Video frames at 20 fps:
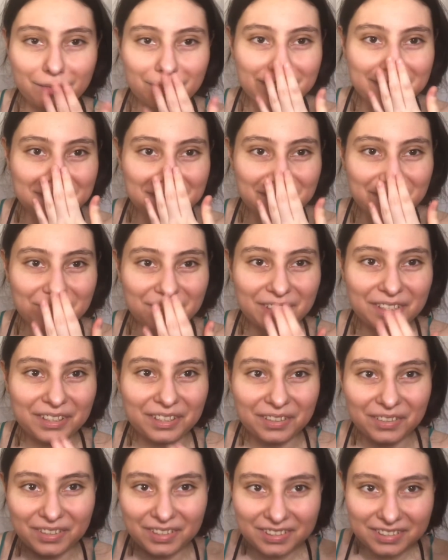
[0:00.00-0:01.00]
it's weird.
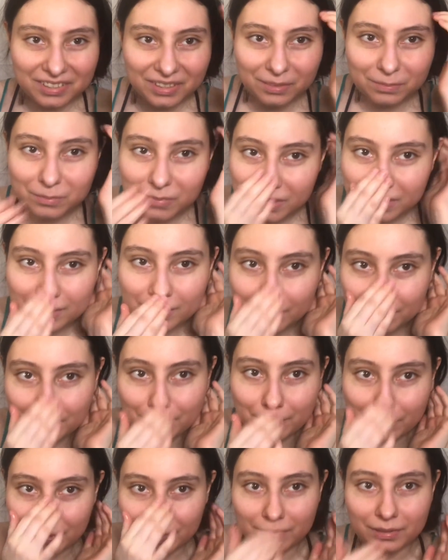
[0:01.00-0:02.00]
Okay, so I'm just gonna
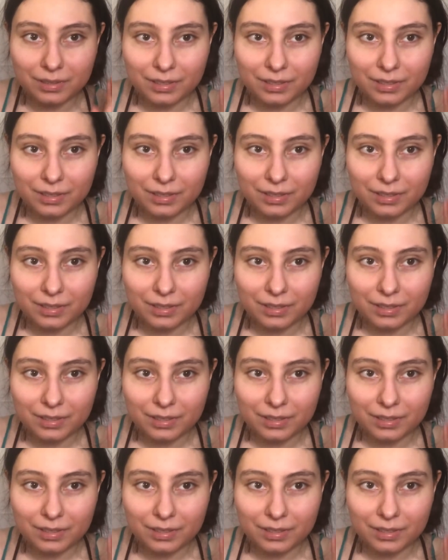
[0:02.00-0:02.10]
put